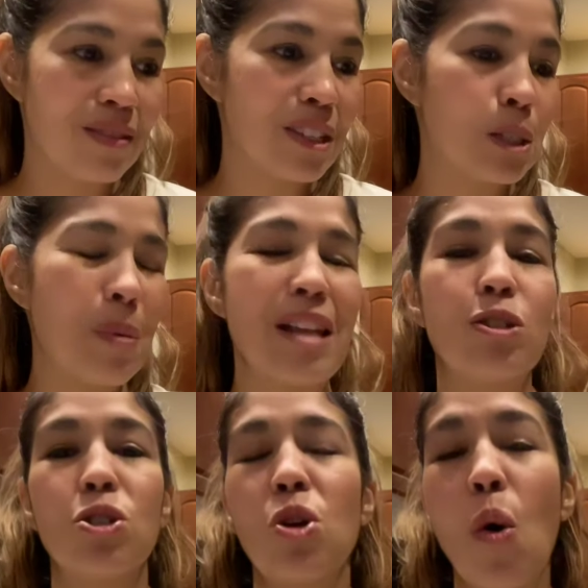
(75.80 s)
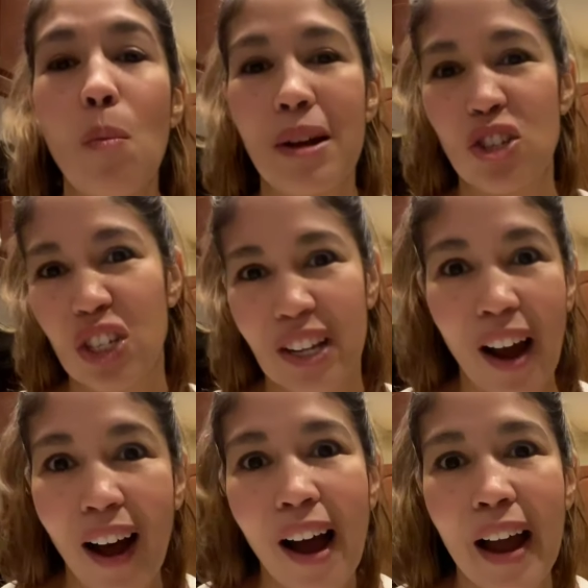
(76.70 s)
Spent so much
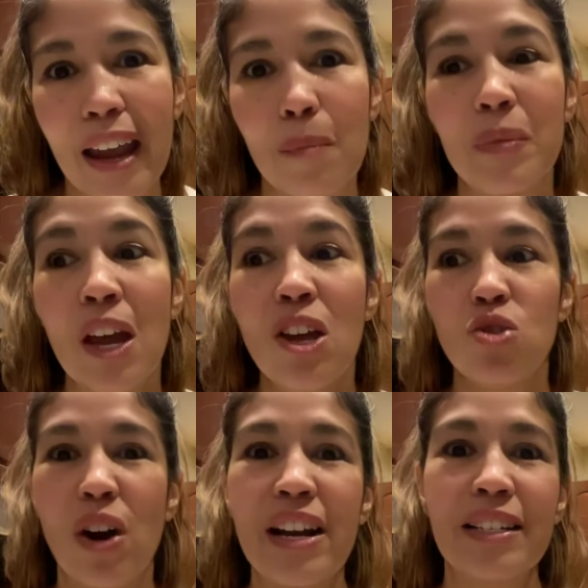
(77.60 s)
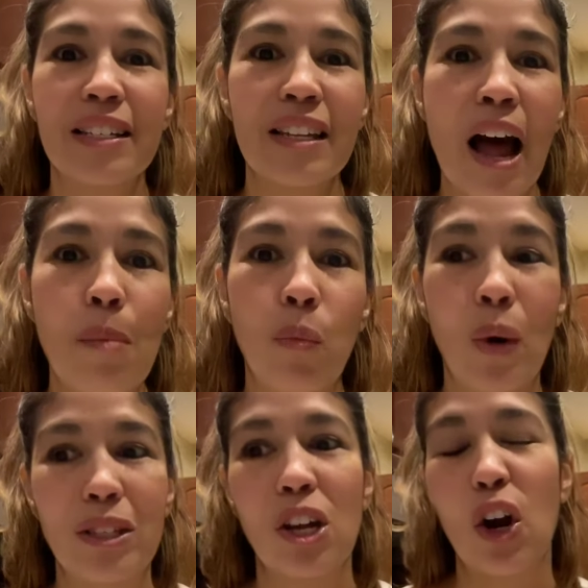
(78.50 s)
time trying to stop
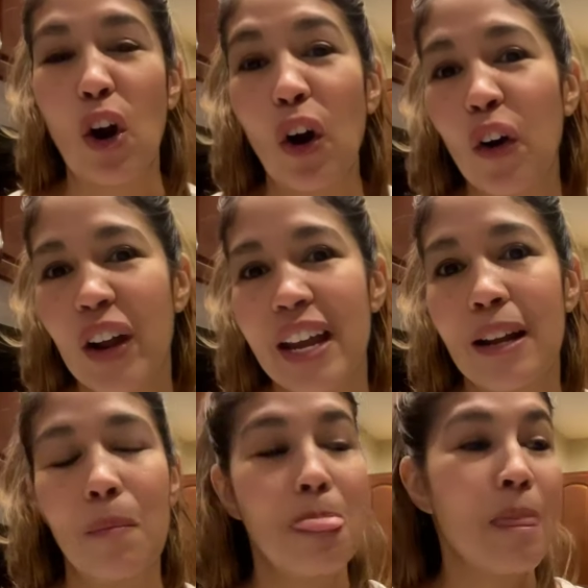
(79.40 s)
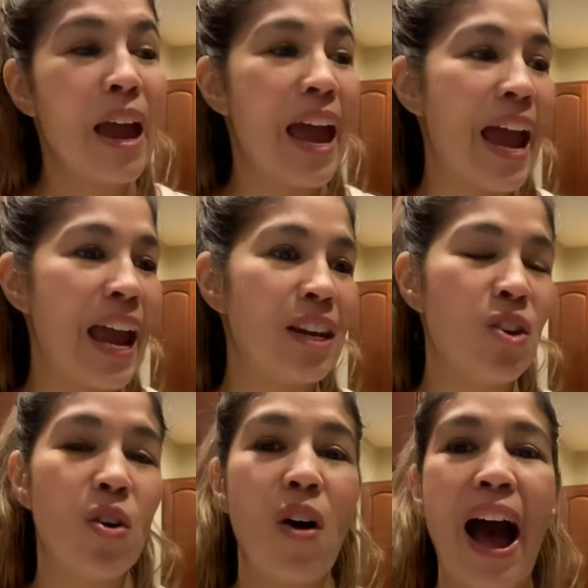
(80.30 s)
what's occurring. And,
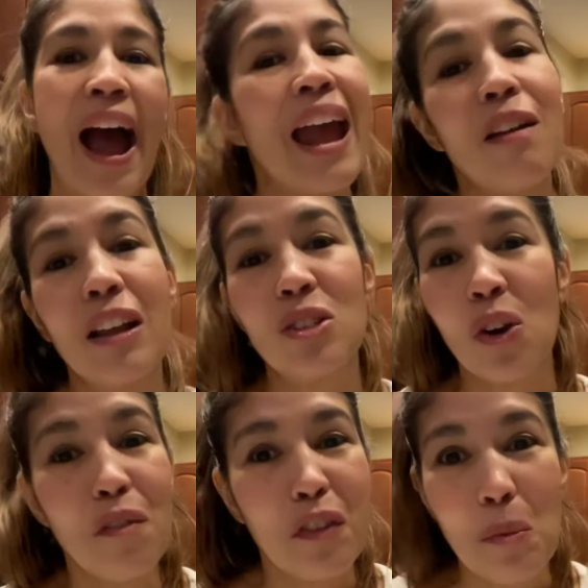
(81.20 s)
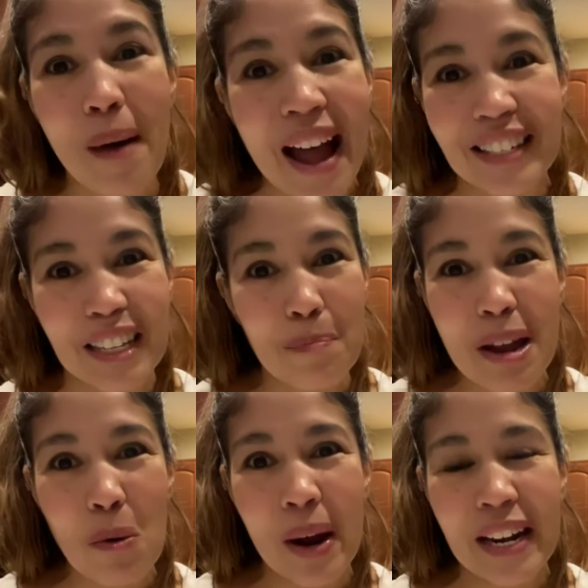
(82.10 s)
you know, I don't feel bad
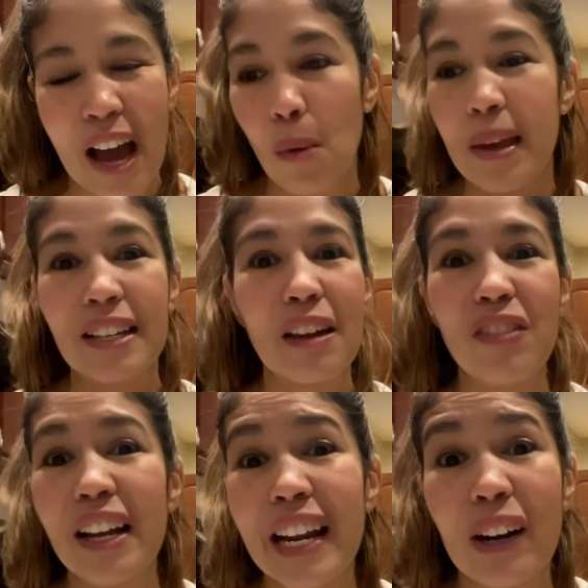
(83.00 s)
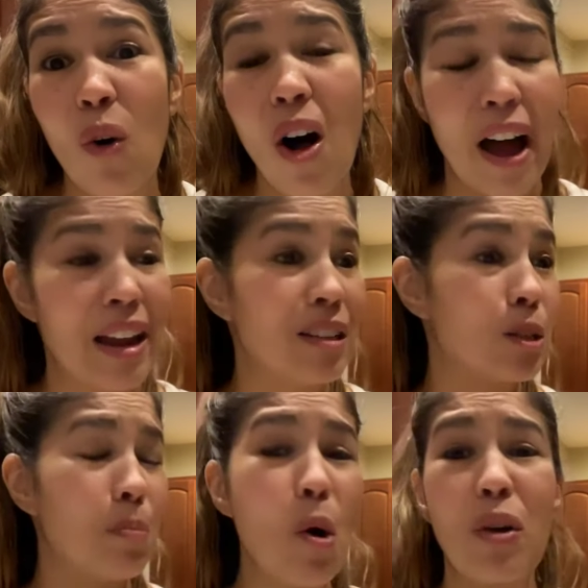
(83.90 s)
stepping away now because I've done it all. I
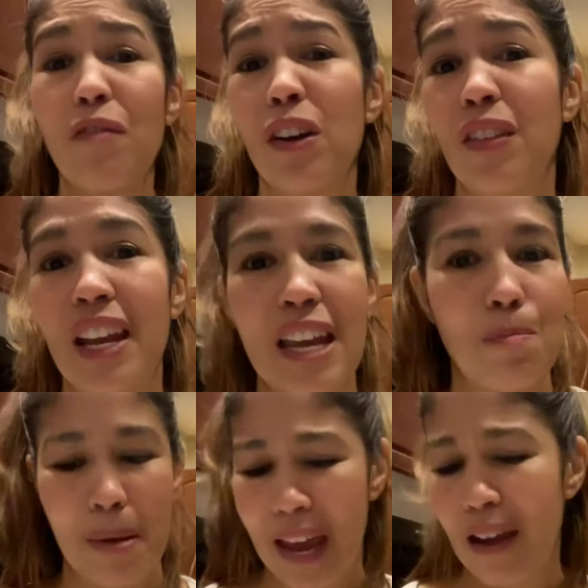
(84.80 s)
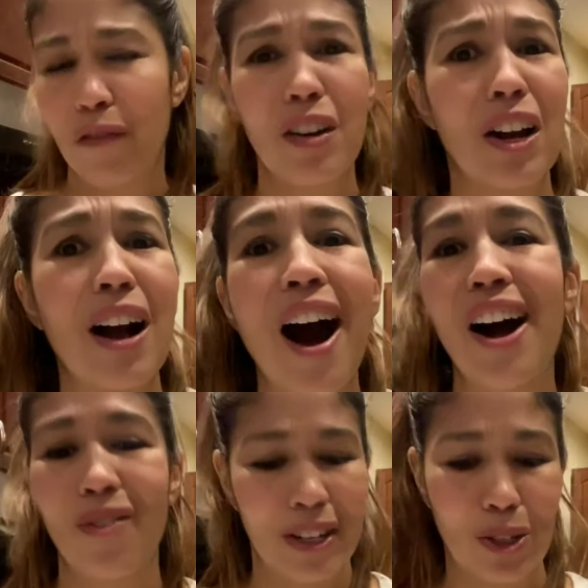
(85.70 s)
spoke in front of the EPA, in front of
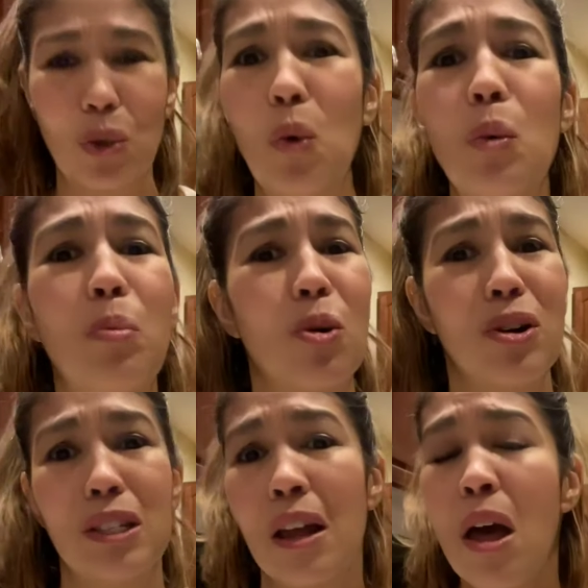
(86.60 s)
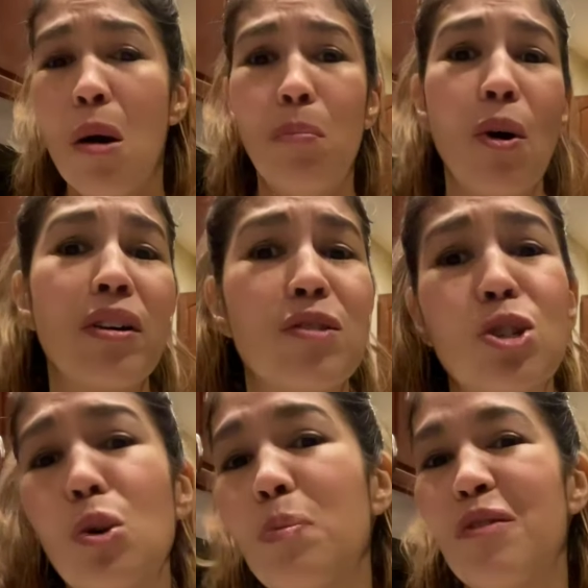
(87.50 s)
Congress, school boards, board of
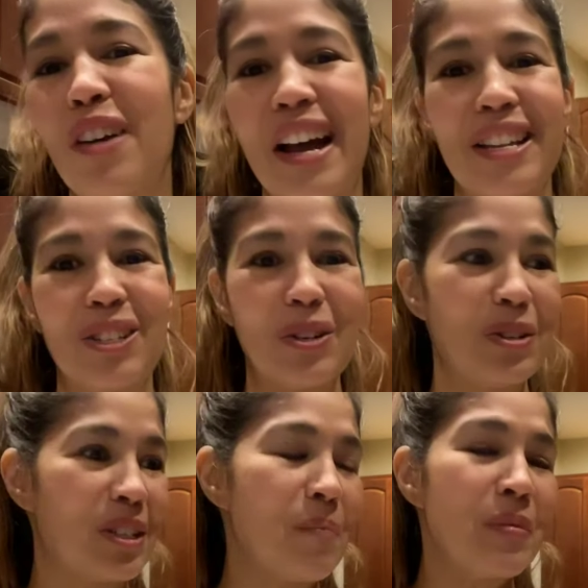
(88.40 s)
supervisors.